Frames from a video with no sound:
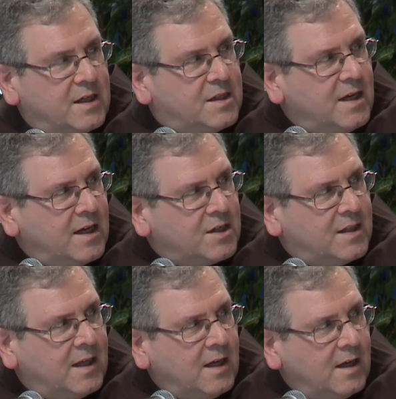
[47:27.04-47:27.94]

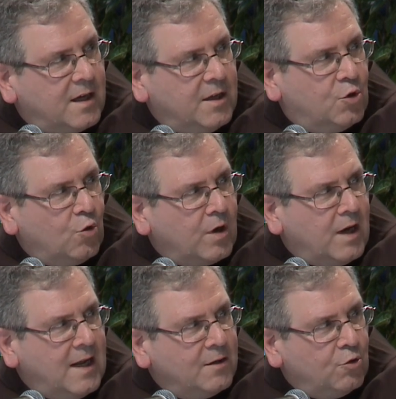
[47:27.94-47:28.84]
presence
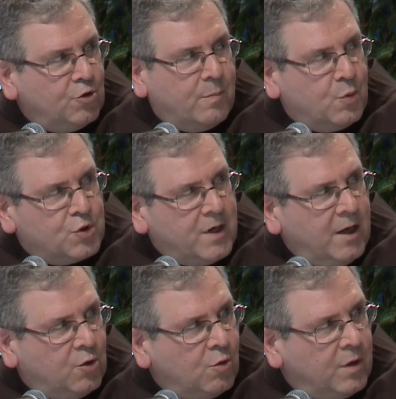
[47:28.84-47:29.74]
is
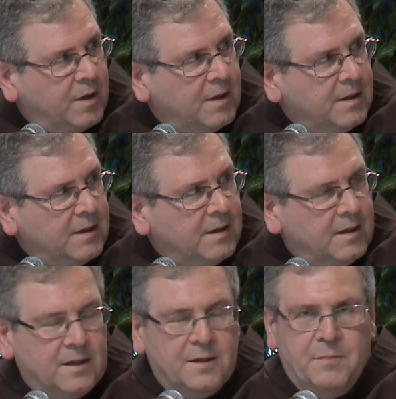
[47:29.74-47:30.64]
diminishing in
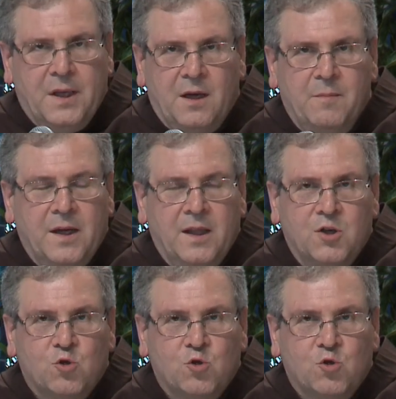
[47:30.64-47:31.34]
these places,